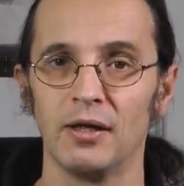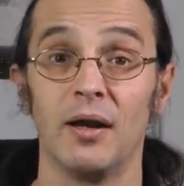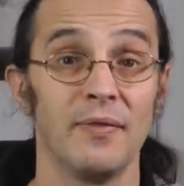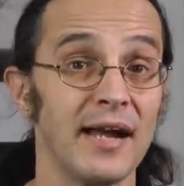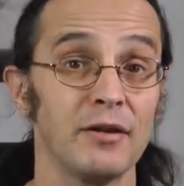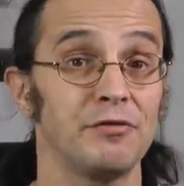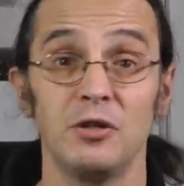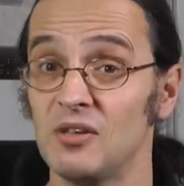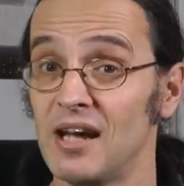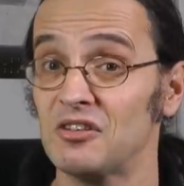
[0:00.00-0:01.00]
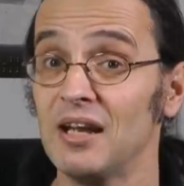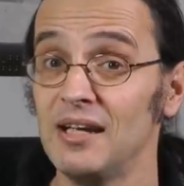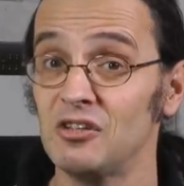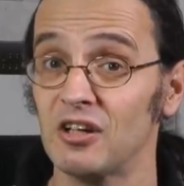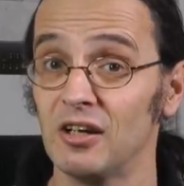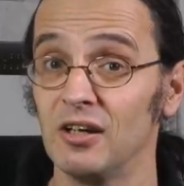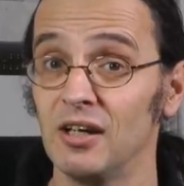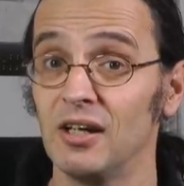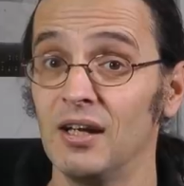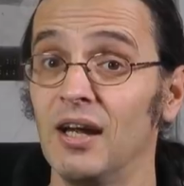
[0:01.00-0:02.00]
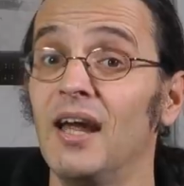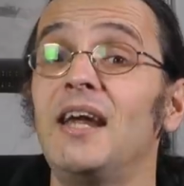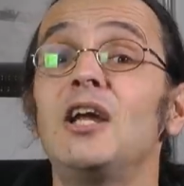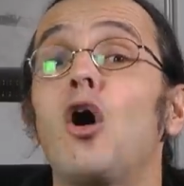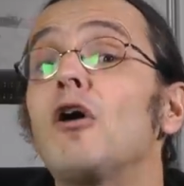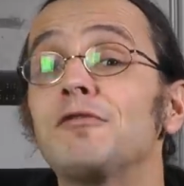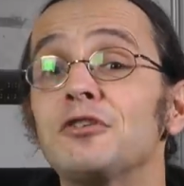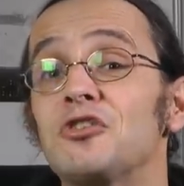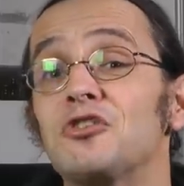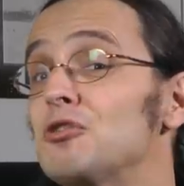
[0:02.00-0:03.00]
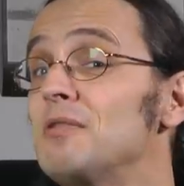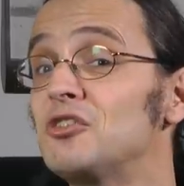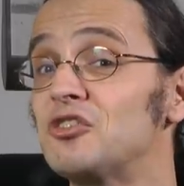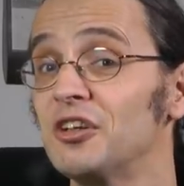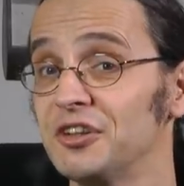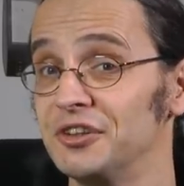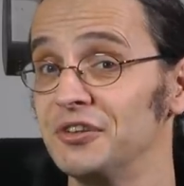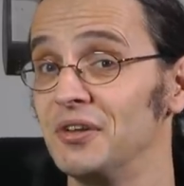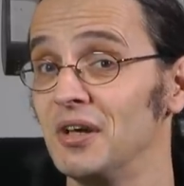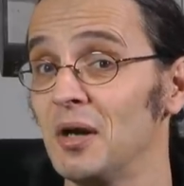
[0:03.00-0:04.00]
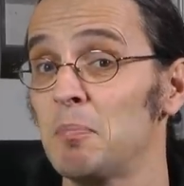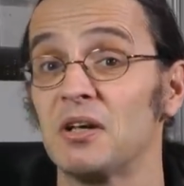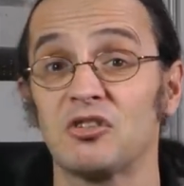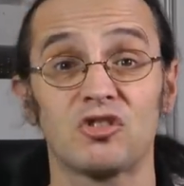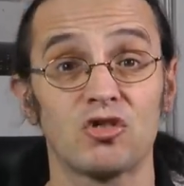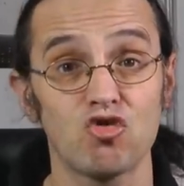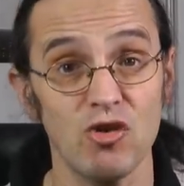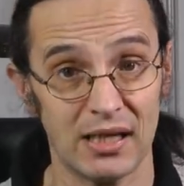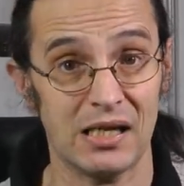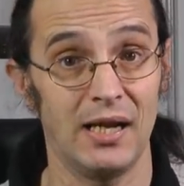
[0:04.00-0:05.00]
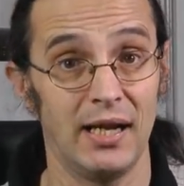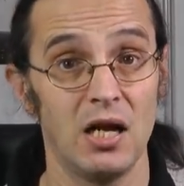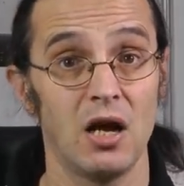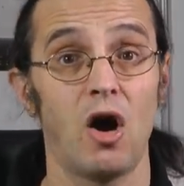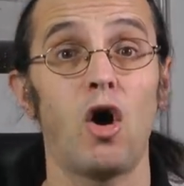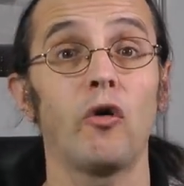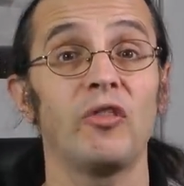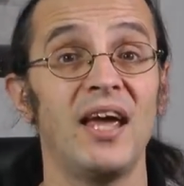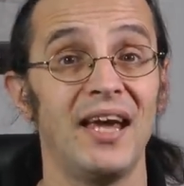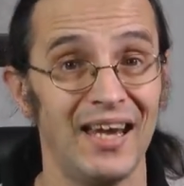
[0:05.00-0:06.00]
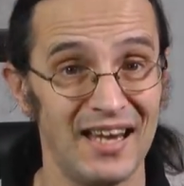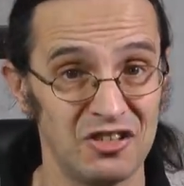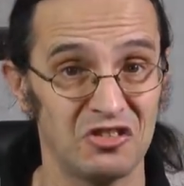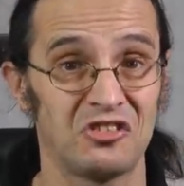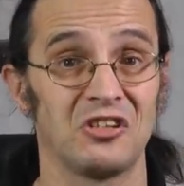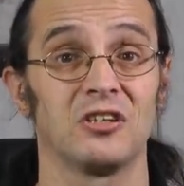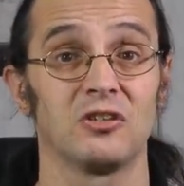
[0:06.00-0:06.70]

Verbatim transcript: And then a few days later, he offered to return, but strictly on his